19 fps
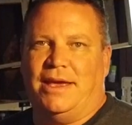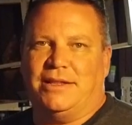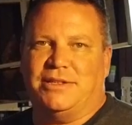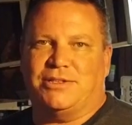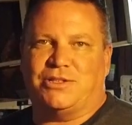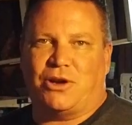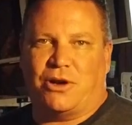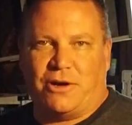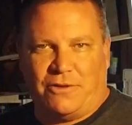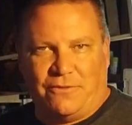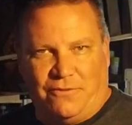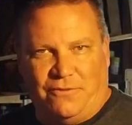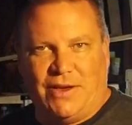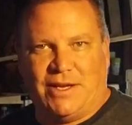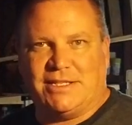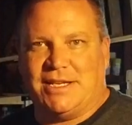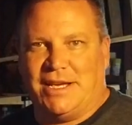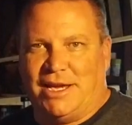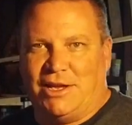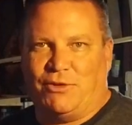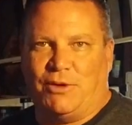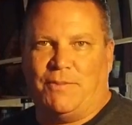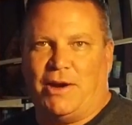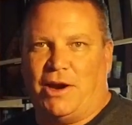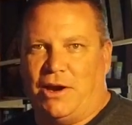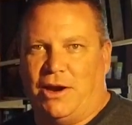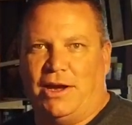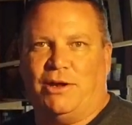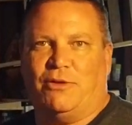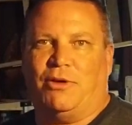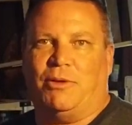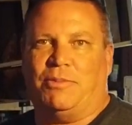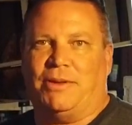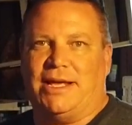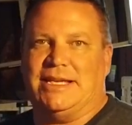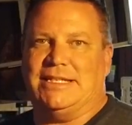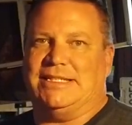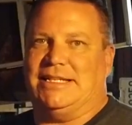and start fixing and repairing and
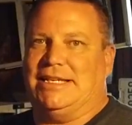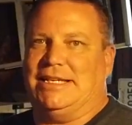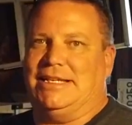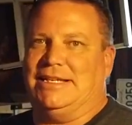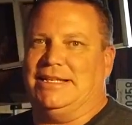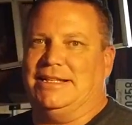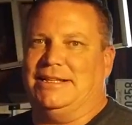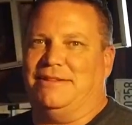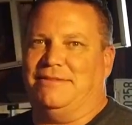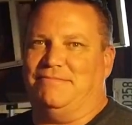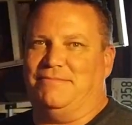replacing